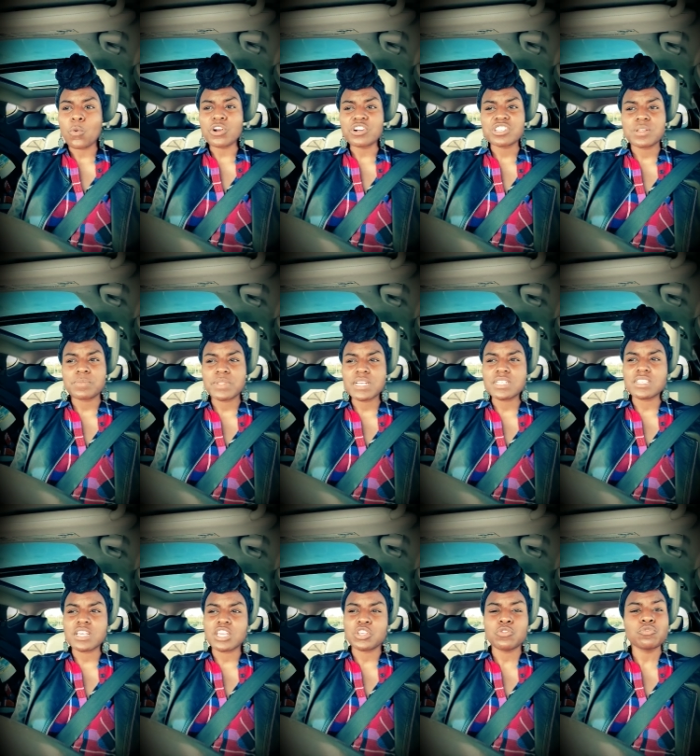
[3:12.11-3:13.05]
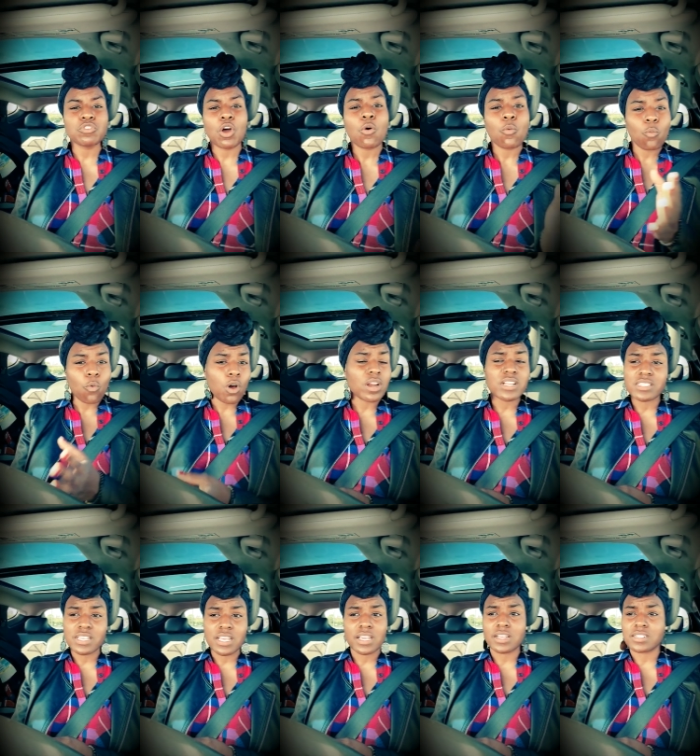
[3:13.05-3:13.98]
What are some things that you don't want
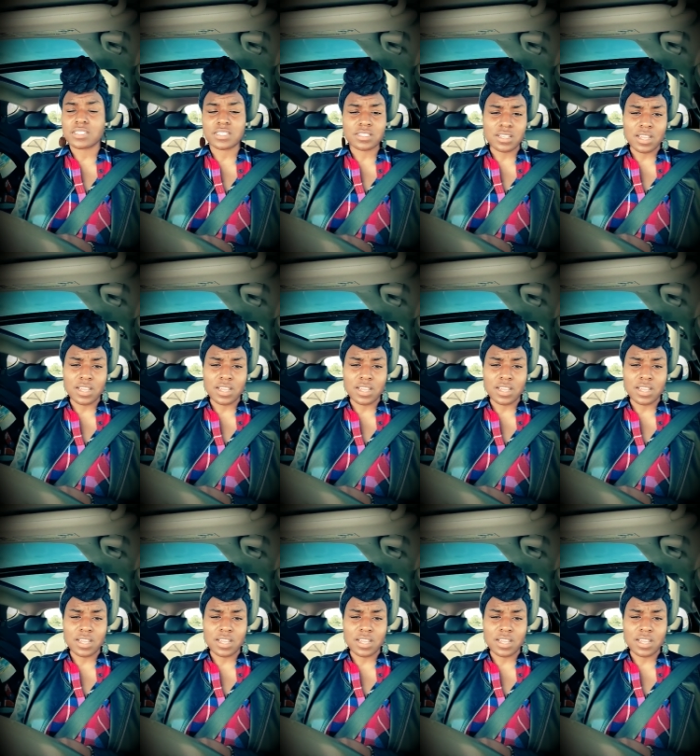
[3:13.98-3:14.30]
to take into this